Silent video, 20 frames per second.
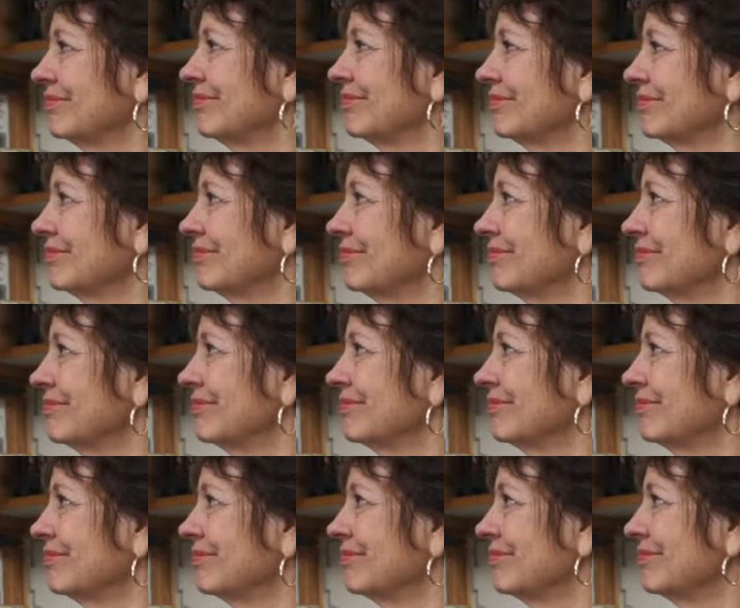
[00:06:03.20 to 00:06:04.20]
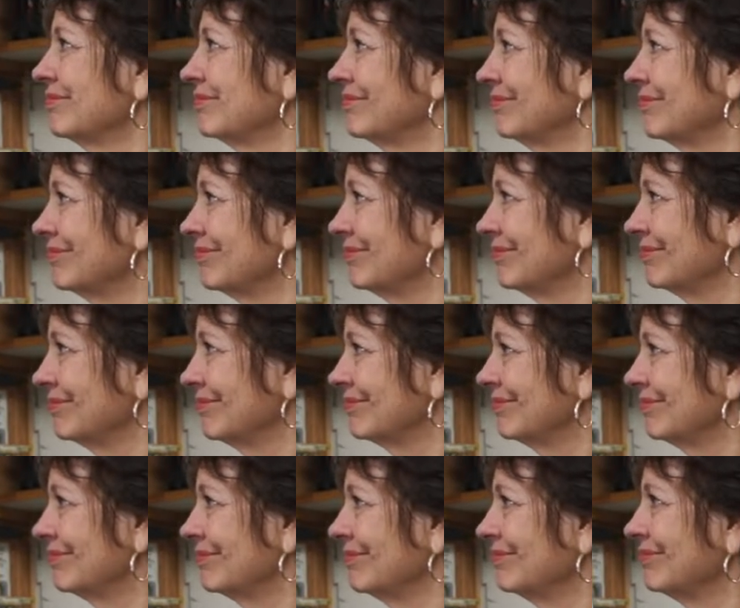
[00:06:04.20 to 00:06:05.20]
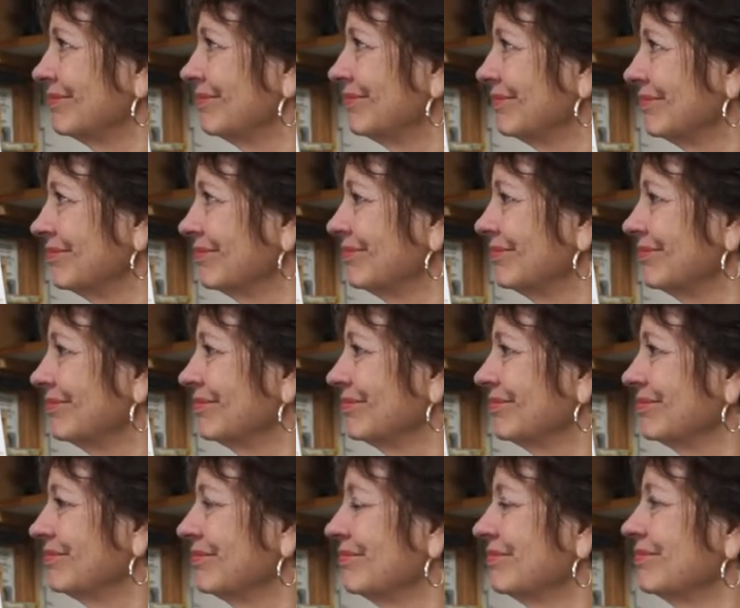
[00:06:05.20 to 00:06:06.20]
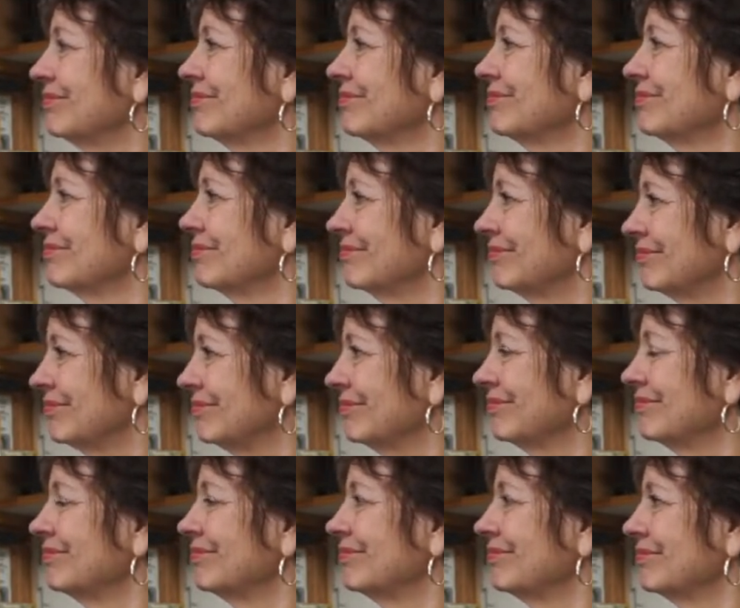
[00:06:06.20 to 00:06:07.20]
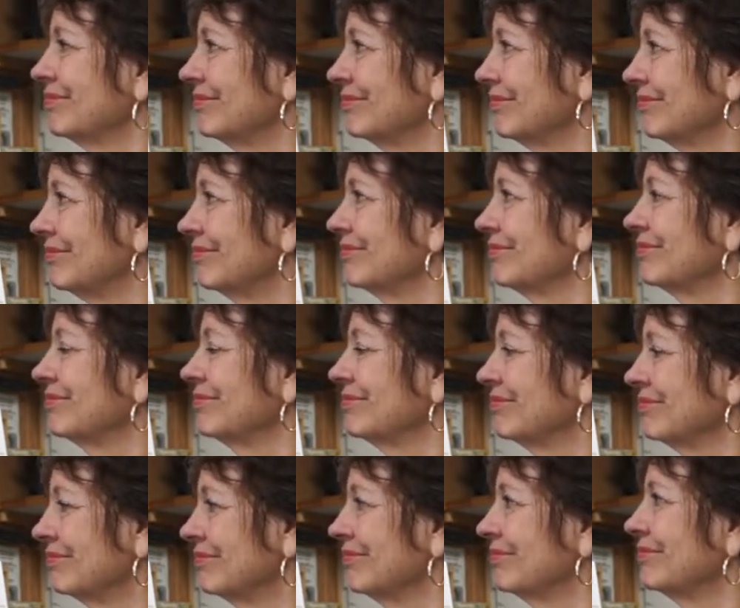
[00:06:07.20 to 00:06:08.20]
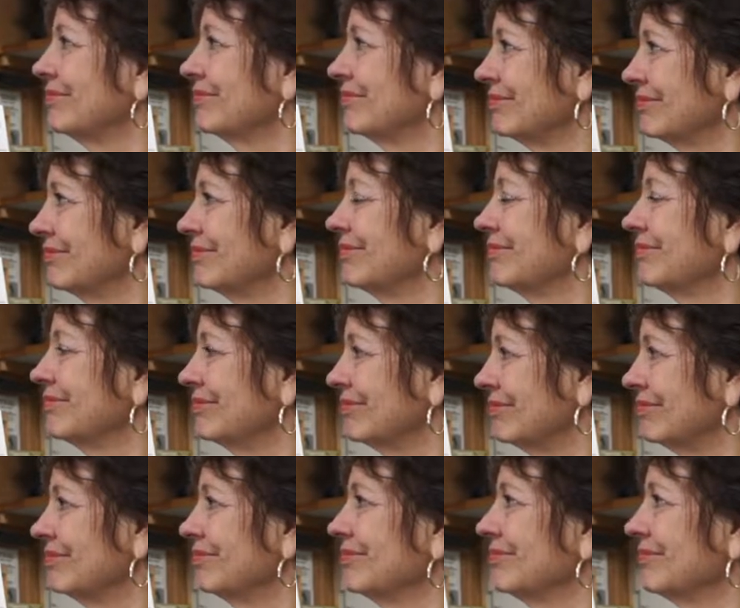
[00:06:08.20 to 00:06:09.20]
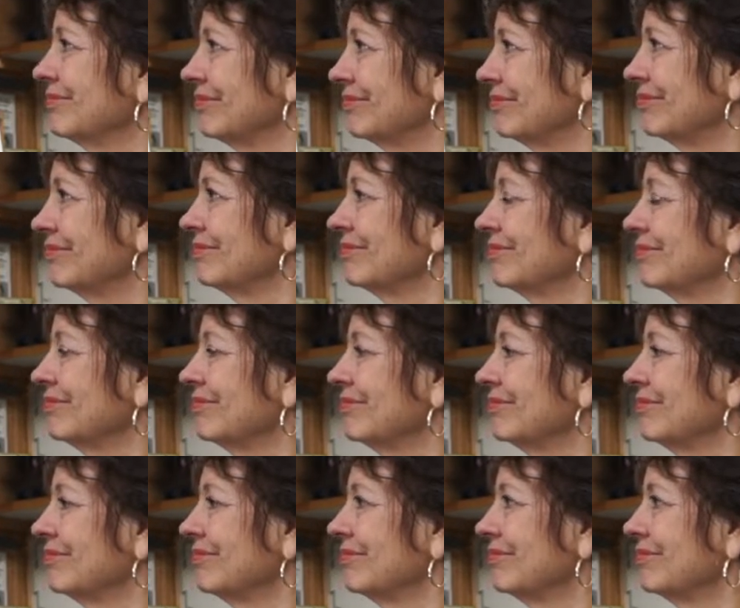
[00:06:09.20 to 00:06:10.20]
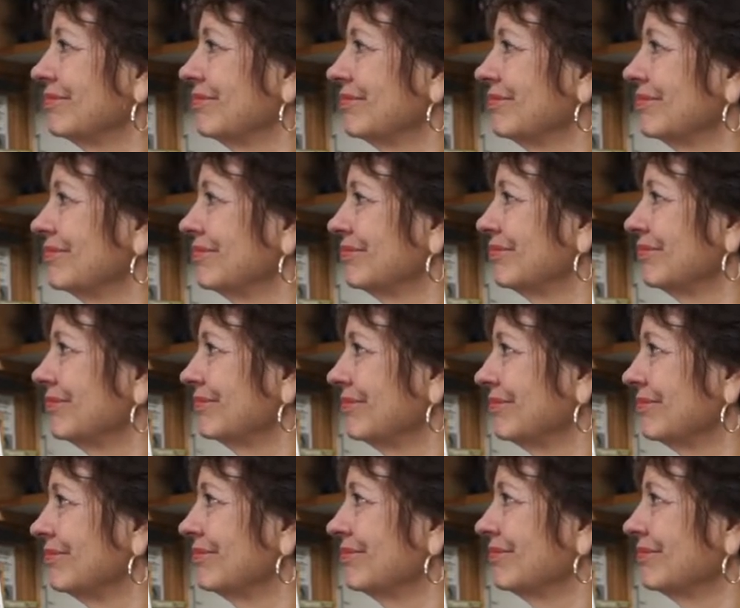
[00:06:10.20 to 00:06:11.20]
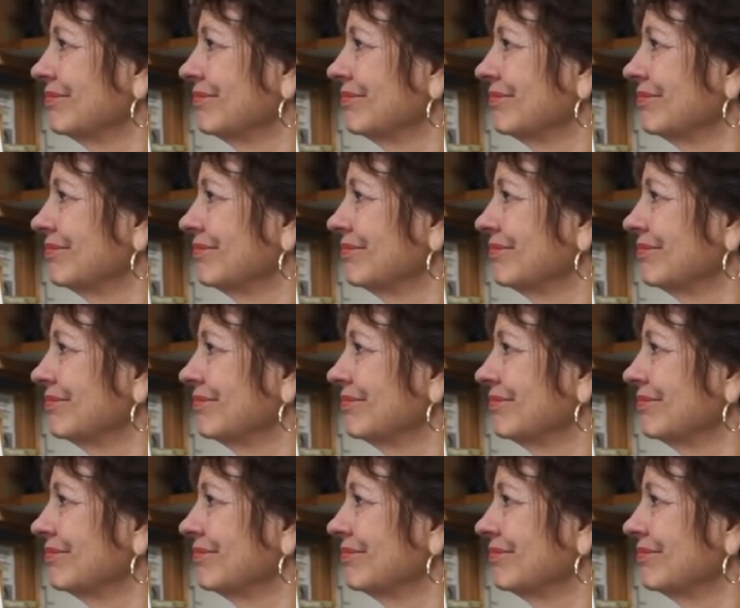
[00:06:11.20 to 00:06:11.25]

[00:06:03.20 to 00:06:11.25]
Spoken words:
[no speech]